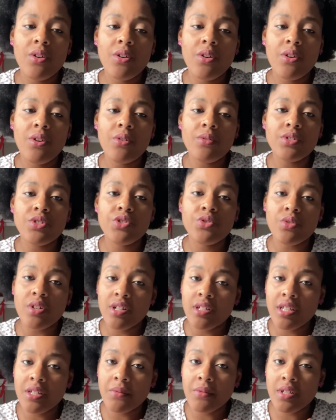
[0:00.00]
who is
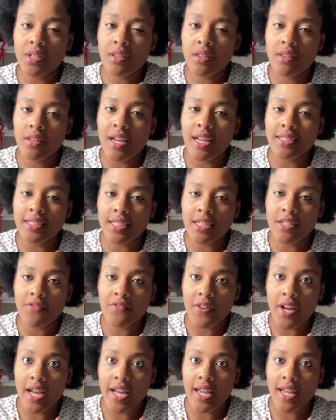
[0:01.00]
struggling with
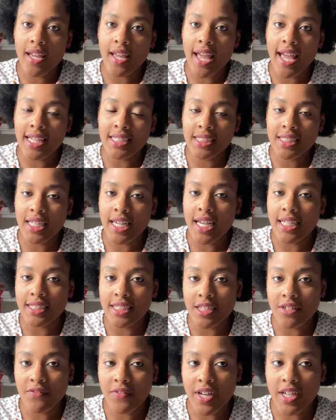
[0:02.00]
identifying as he
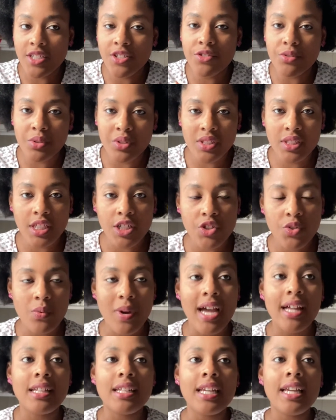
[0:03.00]
identifies through his
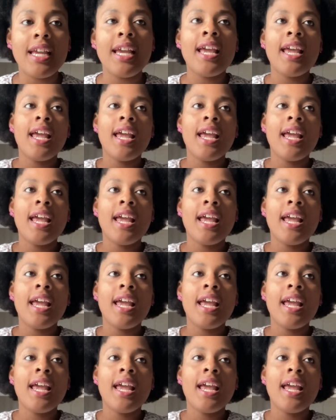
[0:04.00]
sexuality.